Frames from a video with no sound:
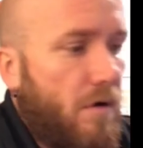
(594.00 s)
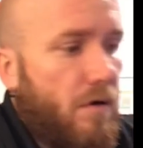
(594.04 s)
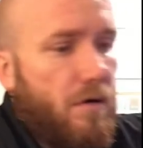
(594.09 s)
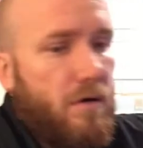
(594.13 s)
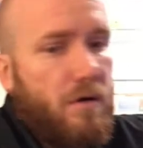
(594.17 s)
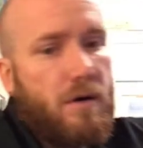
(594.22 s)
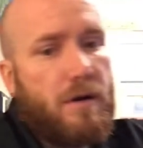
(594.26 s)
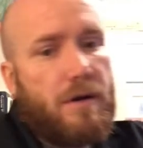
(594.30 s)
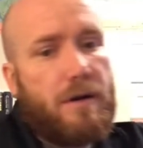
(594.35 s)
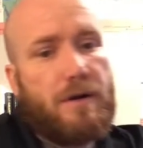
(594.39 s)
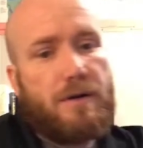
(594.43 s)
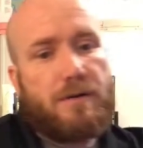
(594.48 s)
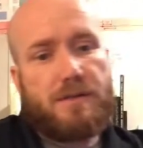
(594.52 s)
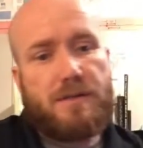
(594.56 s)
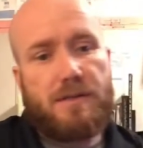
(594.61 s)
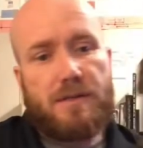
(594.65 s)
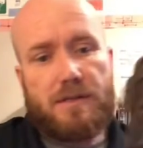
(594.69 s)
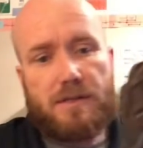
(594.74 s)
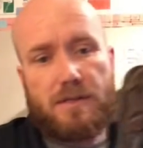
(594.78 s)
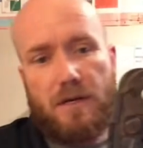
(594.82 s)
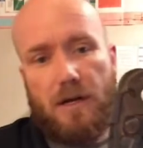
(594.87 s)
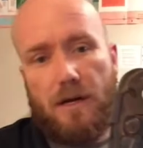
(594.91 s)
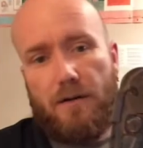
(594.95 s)
here's
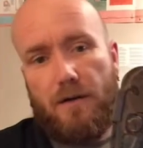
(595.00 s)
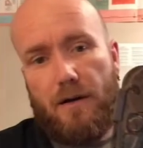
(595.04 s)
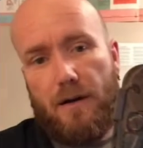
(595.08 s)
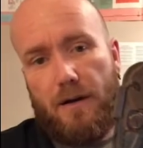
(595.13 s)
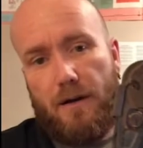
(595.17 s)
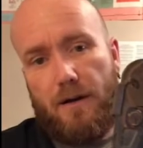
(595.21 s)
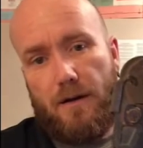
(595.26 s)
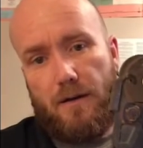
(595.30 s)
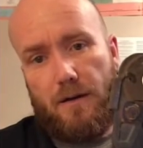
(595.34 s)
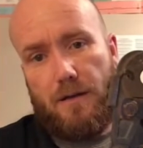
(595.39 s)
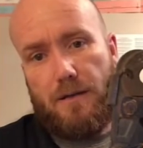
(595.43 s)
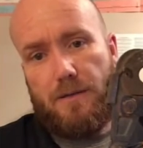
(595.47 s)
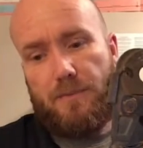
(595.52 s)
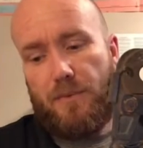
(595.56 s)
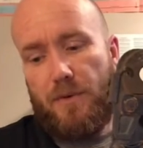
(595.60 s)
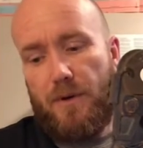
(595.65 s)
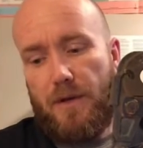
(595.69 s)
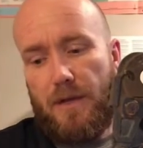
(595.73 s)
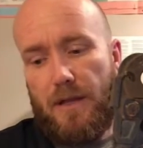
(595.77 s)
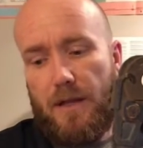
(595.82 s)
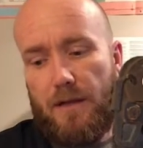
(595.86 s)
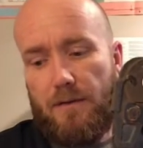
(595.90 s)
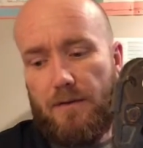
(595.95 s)
this guy right here. He's
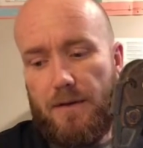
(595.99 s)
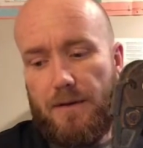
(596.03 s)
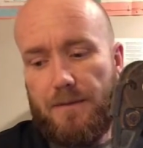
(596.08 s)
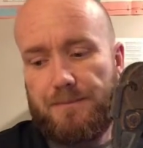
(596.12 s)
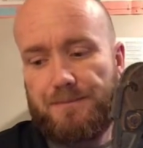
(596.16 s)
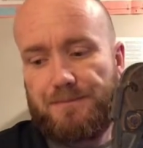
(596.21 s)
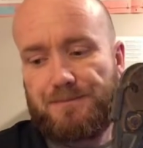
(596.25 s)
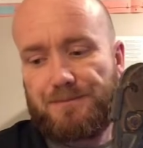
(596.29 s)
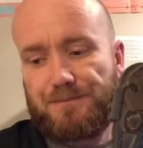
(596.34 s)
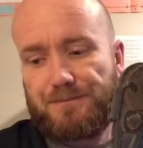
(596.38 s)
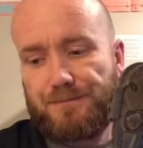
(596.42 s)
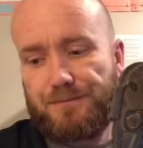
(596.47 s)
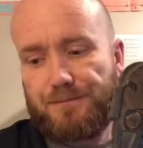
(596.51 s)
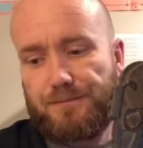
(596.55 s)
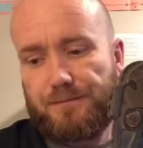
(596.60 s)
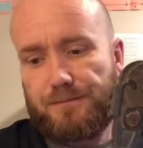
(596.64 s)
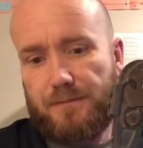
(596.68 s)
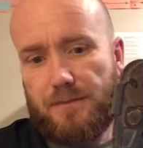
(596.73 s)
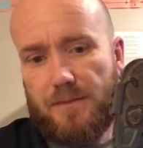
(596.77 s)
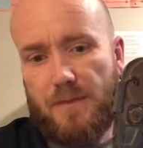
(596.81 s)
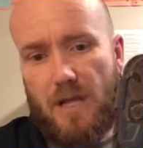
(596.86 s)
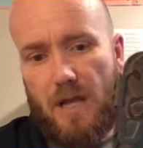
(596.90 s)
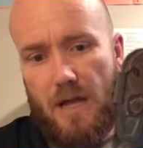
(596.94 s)
pretty heavy.
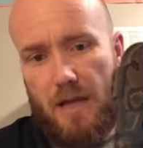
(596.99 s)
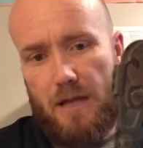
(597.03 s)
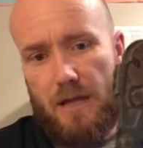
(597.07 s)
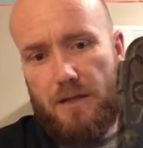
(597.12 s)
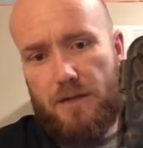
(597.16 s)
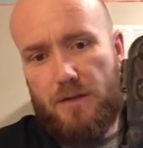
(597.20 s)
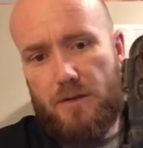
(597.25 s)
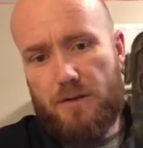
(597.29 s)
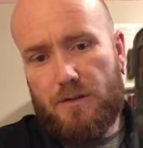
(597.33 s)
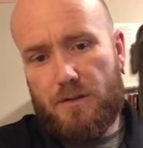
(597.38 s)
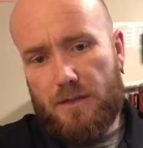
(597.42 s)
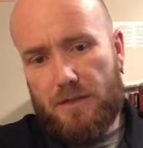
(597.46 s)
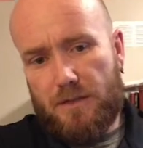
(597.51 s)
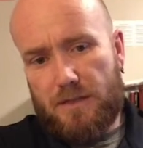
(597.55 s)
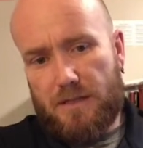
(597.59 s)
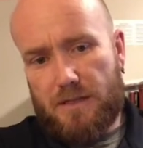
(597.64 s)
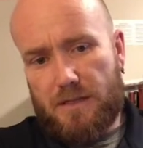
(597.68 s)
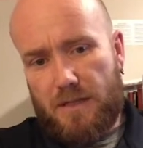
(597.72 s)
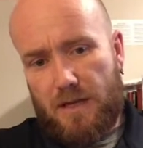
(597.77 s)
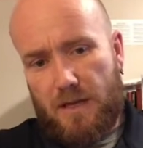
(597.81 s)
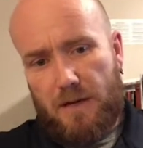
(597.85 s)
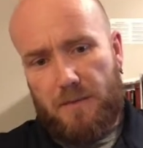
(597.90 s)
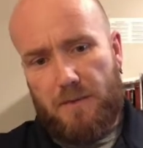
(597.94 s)
I usually just
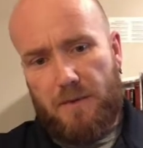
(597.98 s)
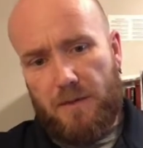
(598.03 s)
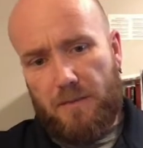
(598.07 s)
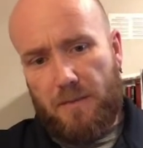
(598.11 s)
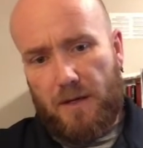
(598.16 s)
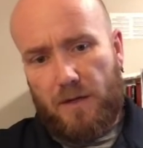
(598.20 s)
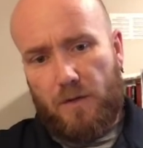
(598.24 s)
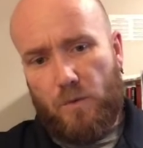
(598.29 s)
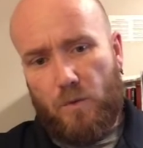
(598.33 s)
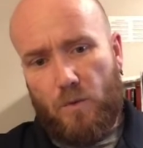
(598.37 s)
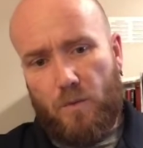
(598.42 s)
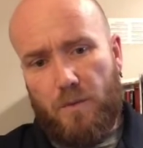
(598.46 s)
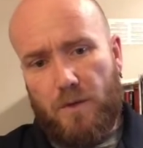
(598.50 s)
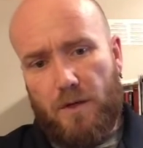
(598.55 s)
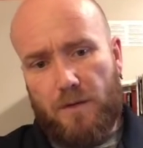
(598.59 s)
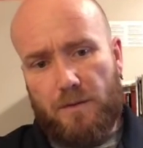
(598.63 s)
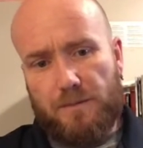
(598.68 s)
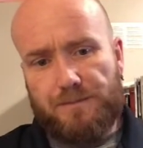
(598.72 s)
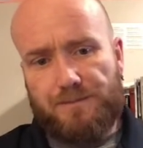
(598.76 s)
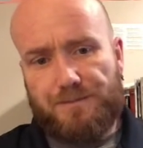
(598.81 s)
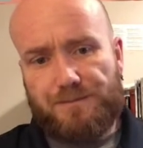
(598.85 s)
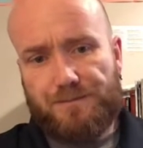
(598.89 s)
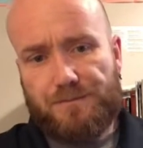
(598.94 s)
slide him into my tool belt
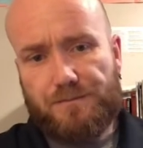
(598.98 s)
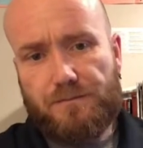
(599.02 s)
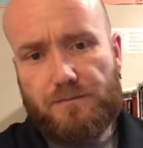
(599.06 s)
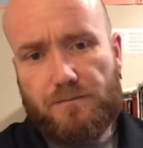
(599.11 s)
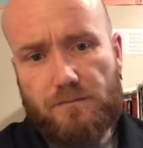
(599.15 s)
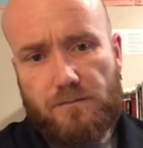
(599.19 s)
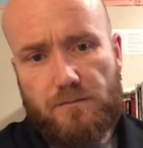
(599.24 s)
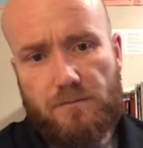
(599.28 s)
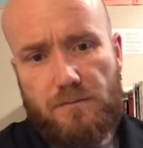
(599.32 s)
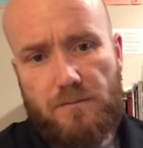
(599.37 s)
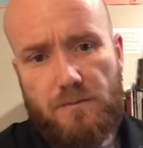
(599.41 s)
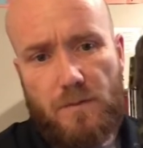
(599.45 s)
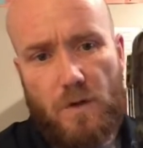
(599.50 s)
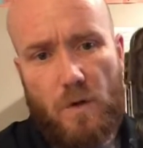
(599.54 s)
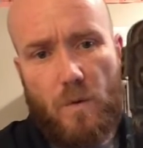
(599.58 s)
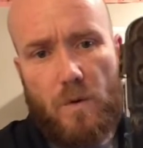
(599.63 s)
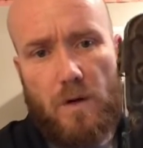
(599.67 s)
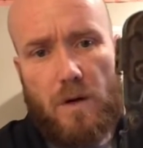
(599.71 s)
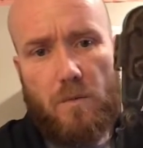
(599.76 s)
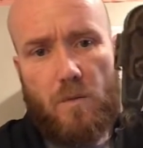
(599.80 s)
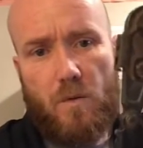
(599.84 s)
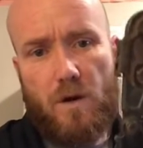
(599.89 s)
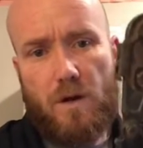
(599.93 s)
when
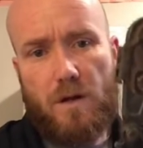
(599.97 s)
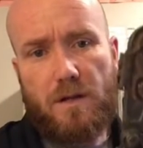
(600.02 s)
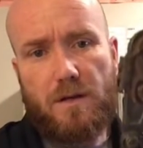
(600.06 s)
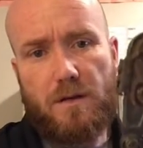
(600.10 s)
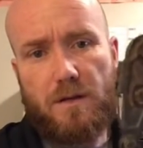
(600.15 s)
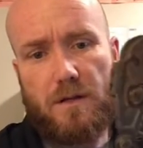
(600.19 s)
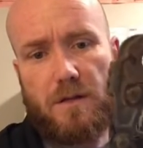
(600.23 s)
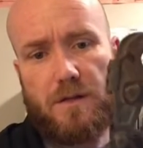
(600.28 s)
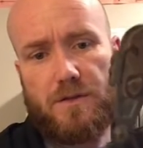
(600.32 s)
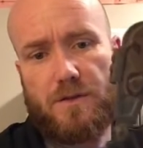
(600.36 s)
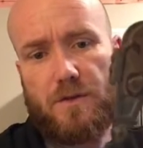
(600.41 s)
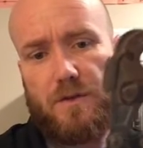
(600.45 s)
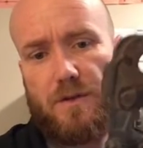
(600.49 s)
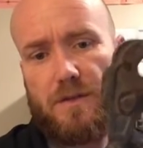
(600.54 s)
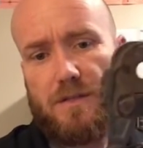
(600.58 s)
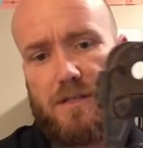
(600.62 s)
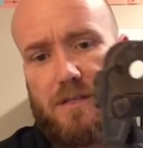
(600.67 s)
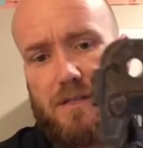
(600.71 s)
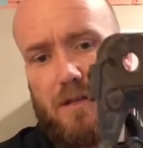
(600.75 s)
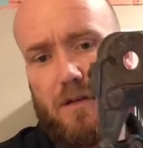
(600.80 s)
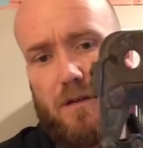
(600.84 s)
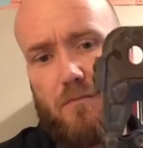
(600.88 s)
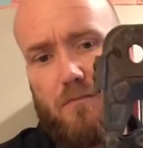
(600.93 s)
I'm working. So this
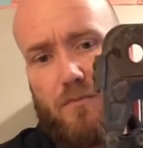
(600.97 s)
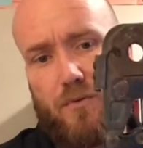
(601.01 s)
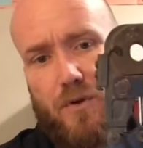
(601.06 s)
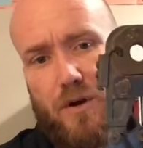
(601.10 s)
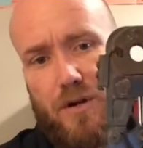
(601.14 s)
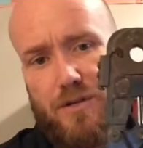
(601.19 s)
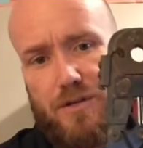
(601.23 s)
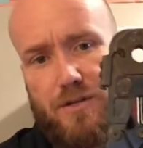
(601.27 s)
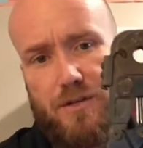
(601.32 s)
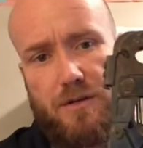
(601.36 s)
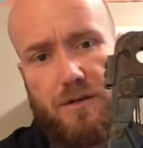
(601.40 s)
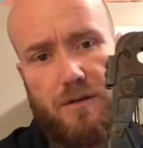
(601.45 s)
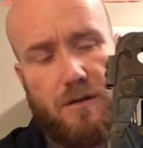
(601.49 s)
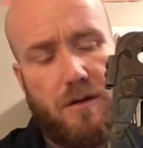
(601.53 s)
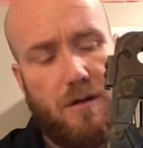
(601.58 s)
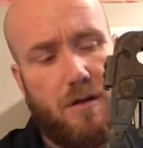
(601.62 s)
is a compression